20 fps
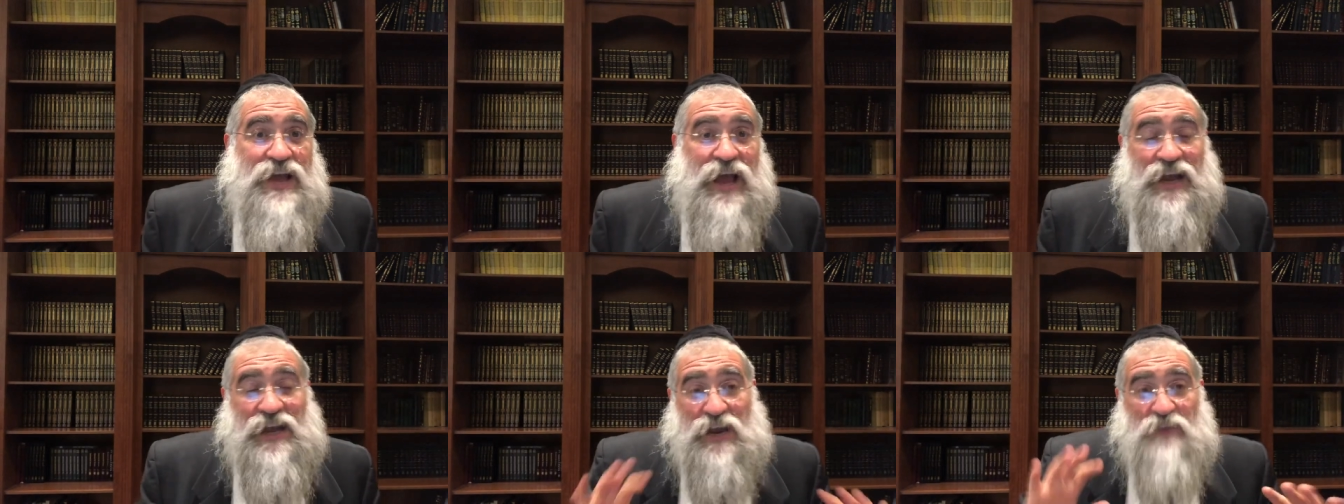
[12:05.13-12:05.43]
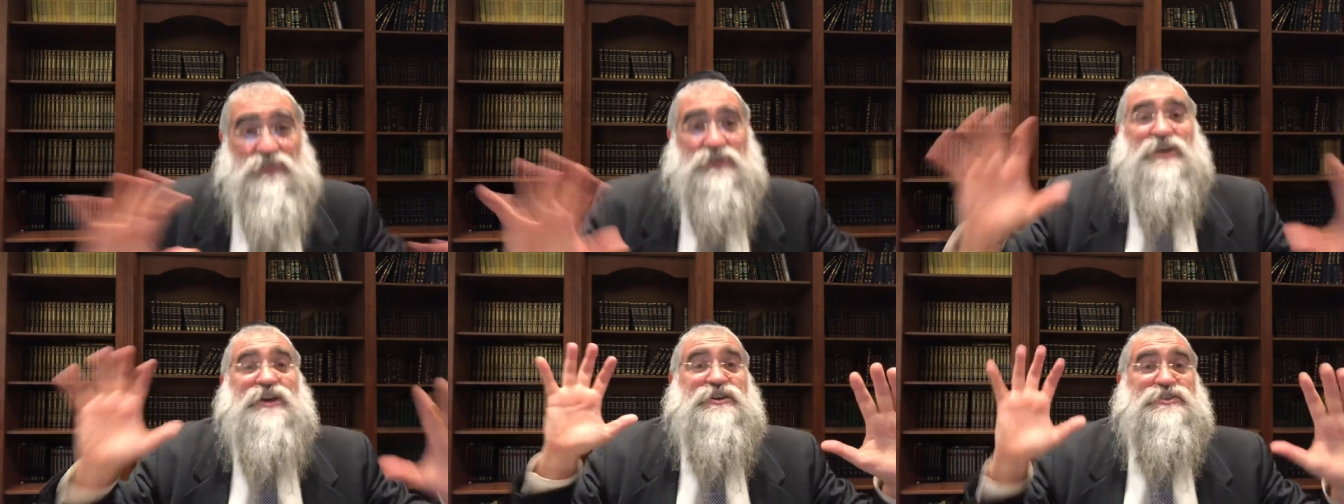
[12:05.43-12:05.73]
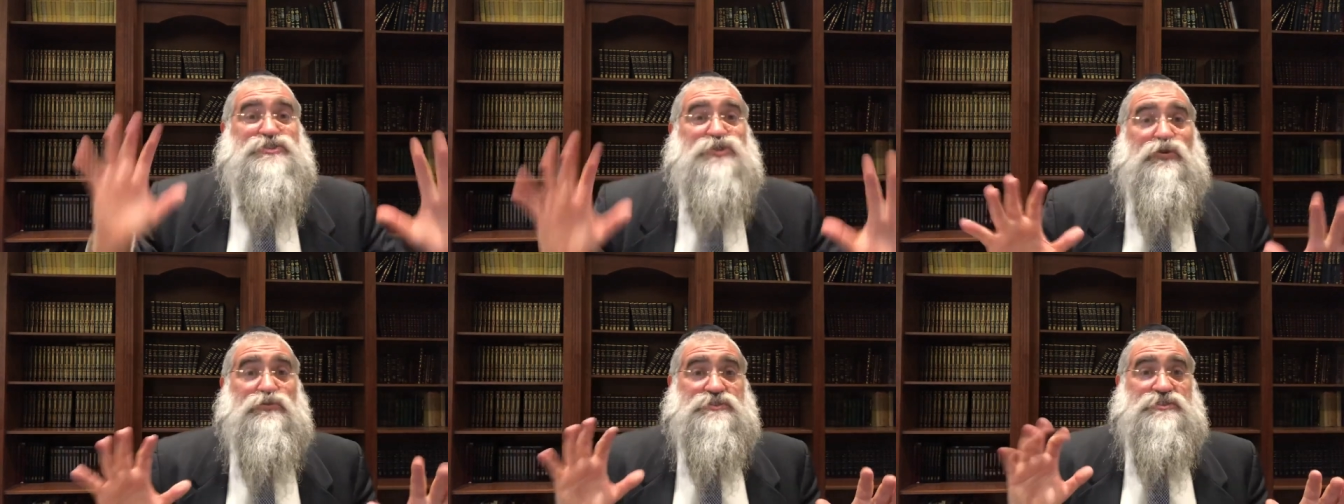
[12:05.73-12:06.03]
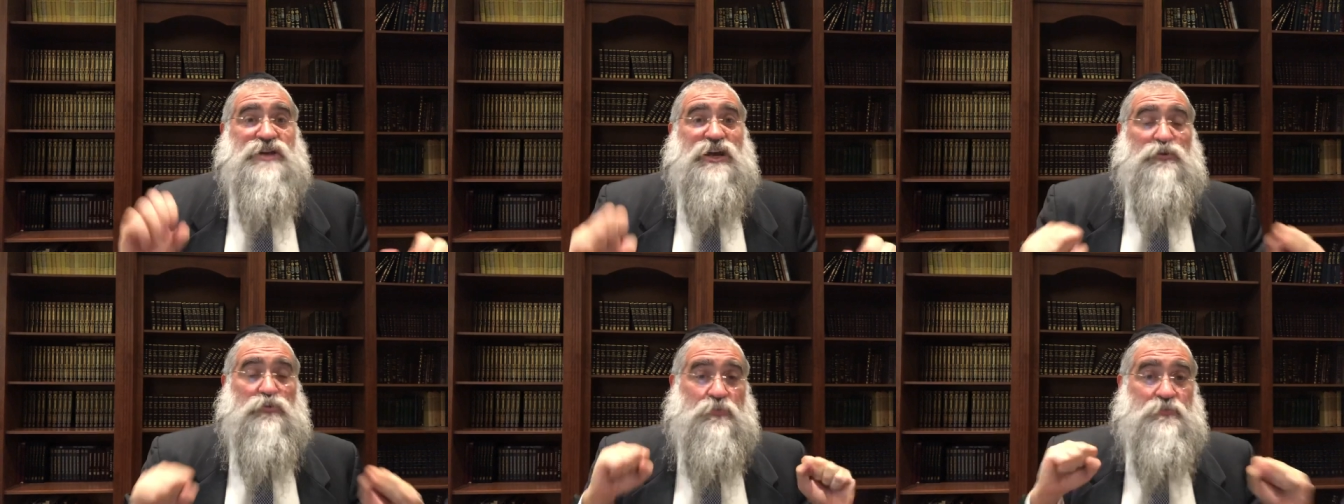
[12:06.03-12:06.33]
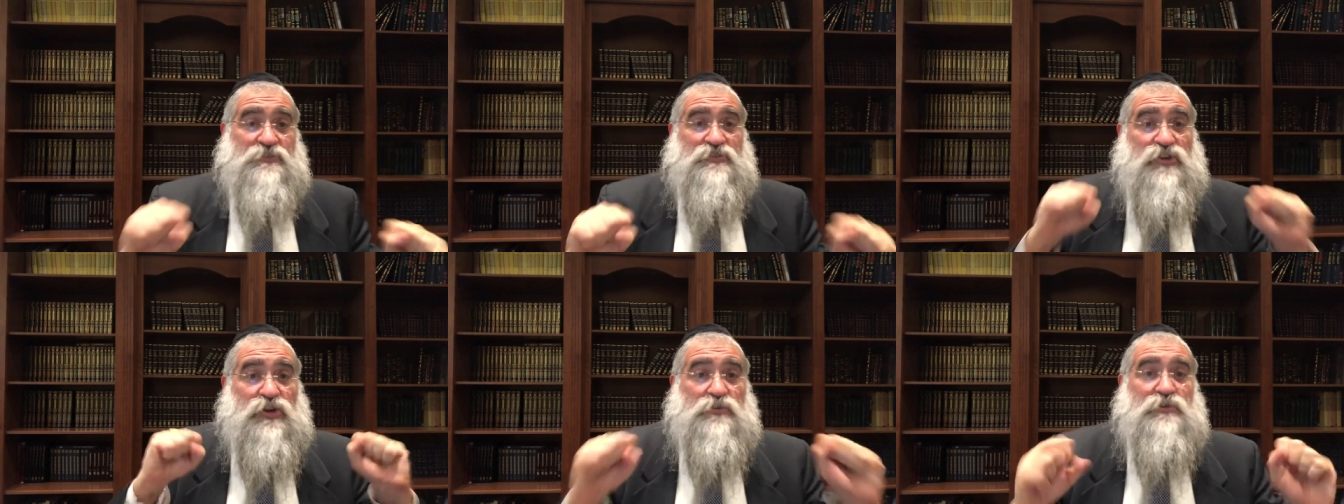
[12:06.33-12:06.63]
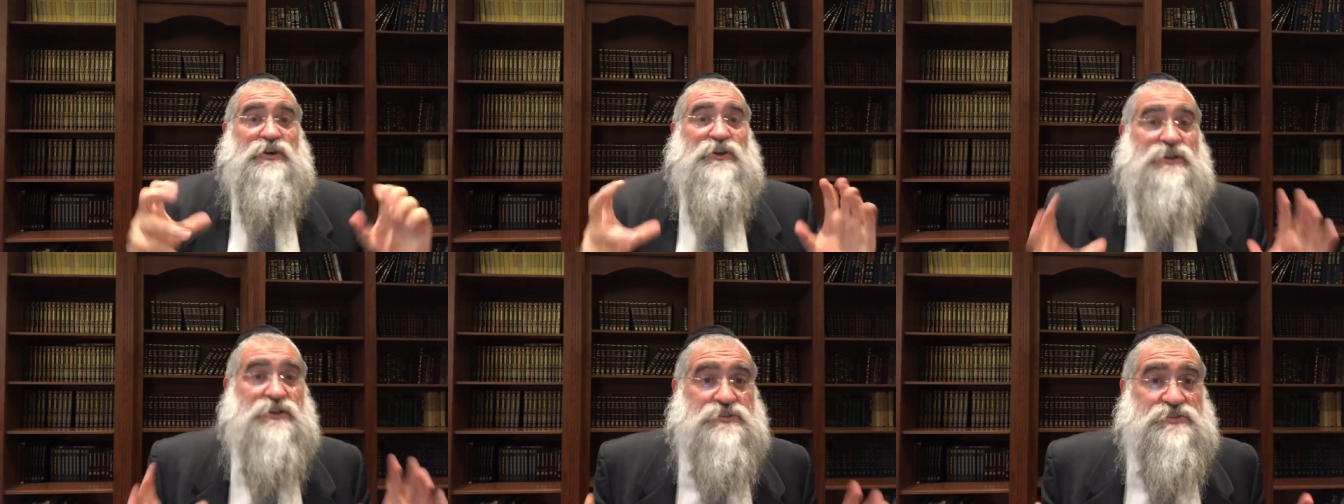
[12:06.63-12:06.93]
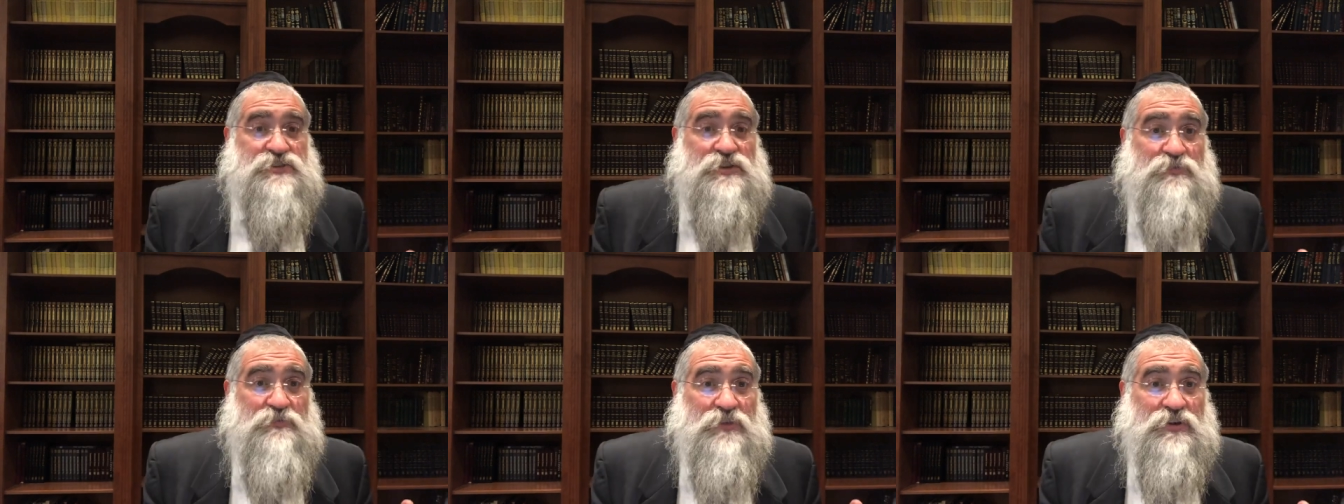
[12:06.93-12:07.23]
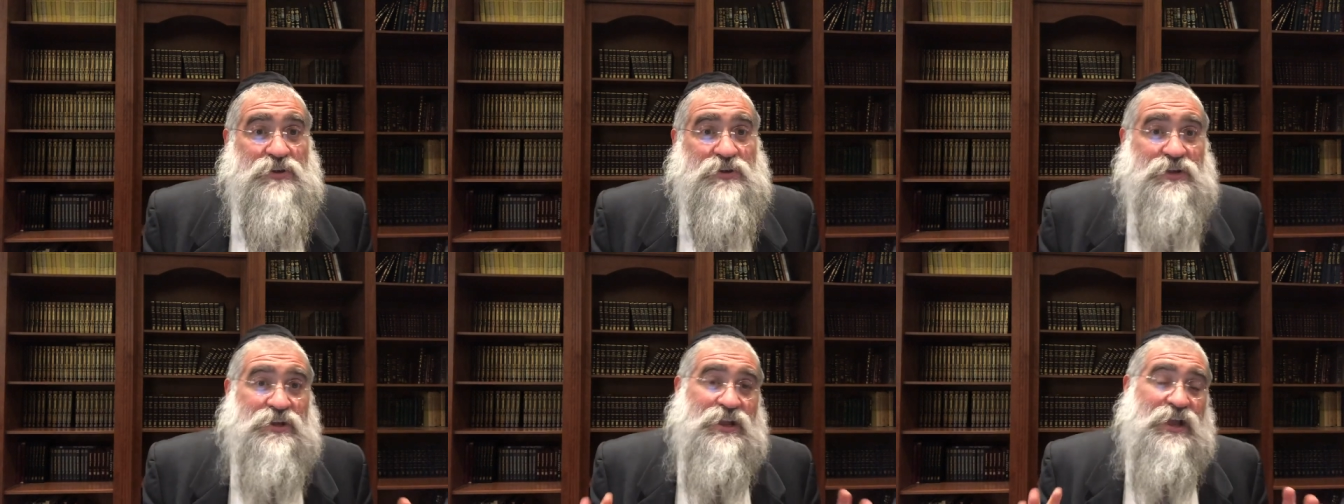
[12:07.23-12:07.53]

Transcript: and everything associated with materialism,